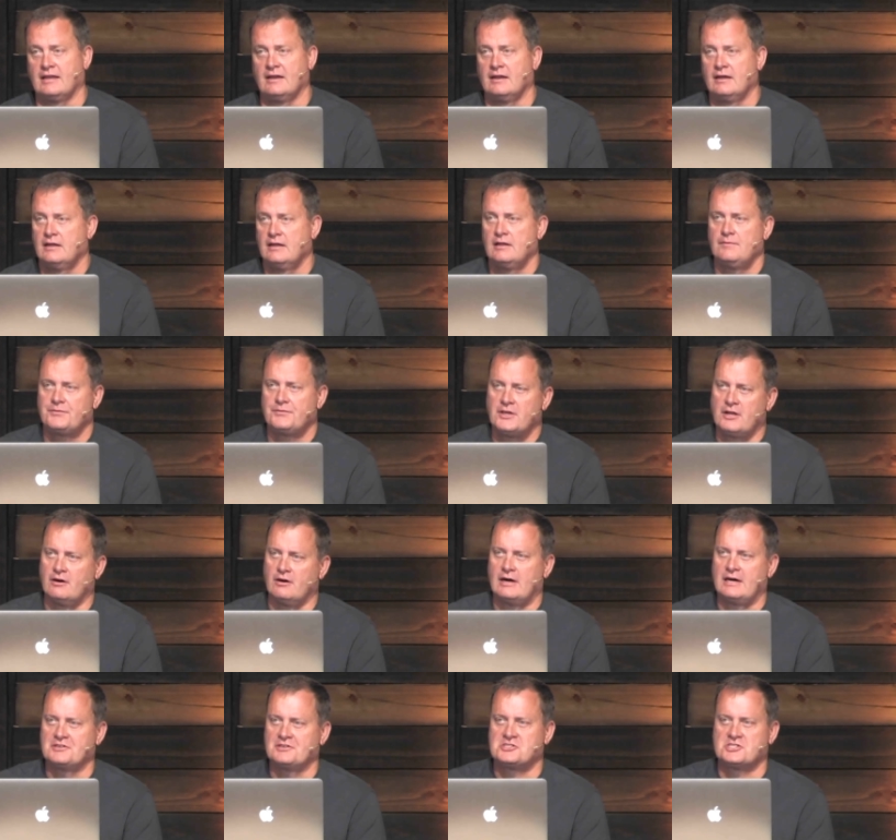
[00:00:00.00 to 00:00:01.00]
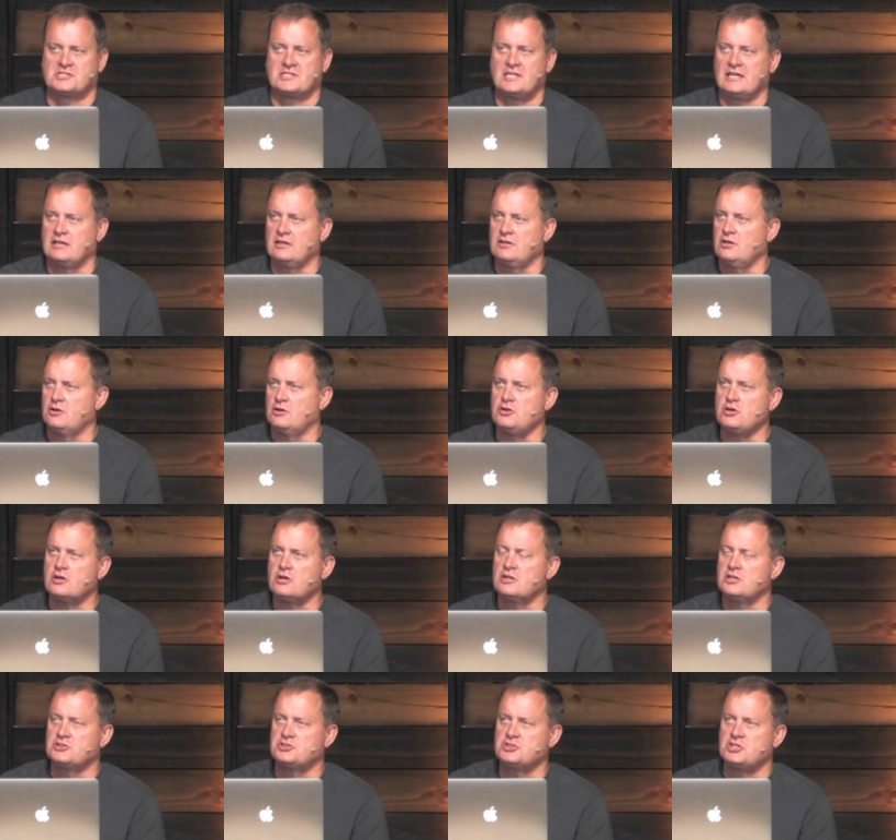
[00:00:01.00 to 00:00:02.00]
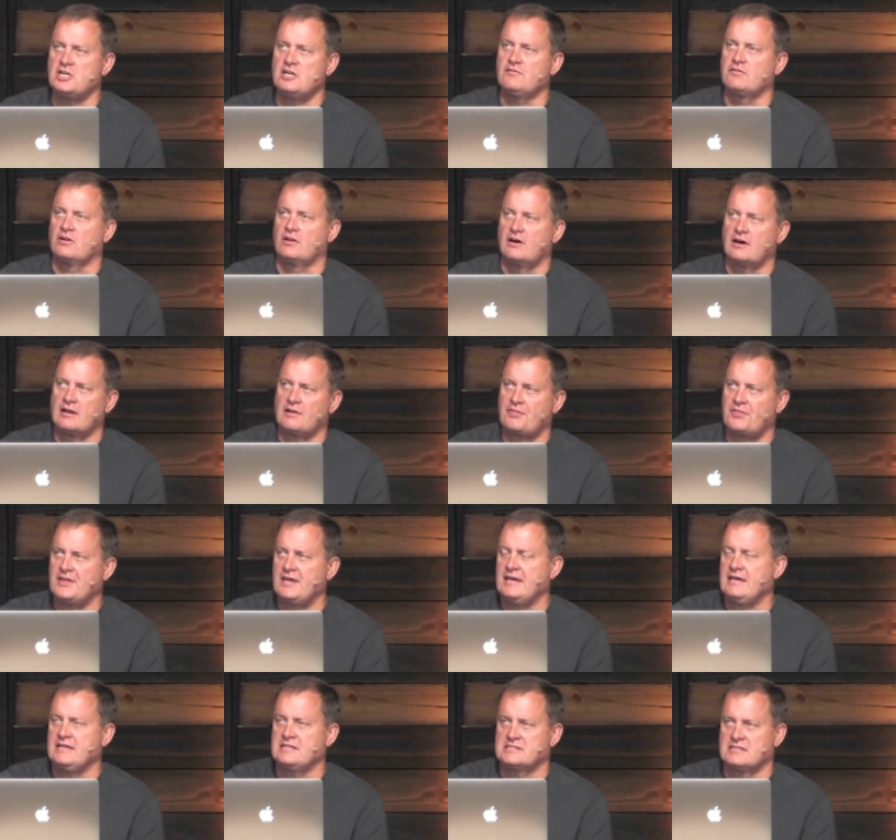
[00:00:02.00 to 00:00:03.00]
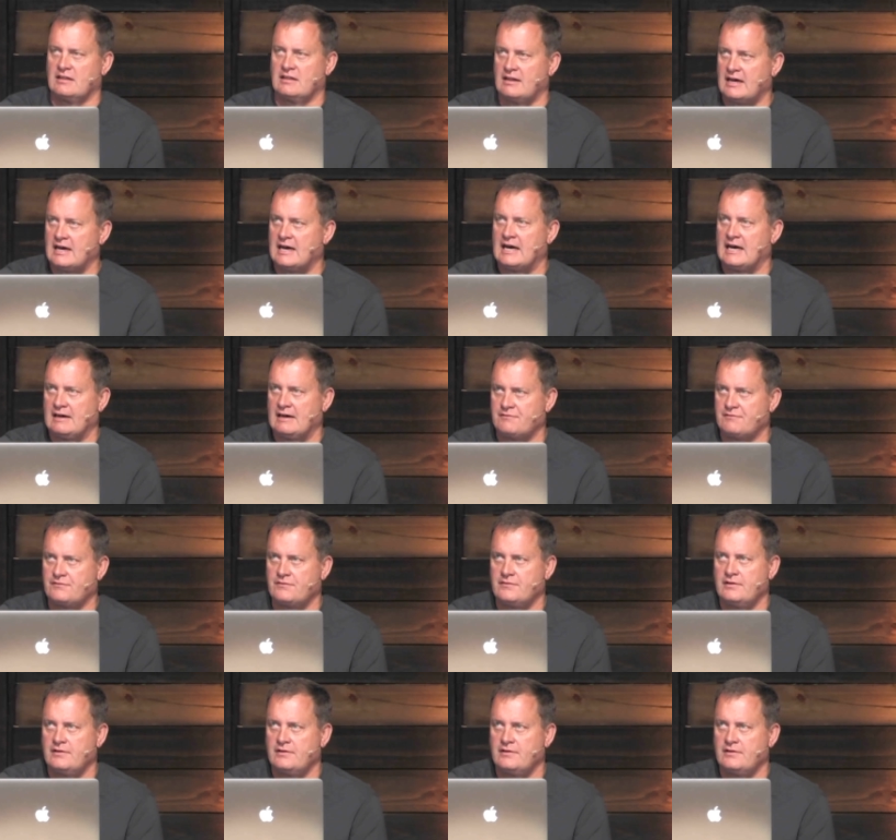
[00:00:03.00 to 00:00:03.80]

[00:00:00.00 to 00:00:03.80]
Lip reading: And, you know, I was just thinking, you know, you can achieve a lot of things in life,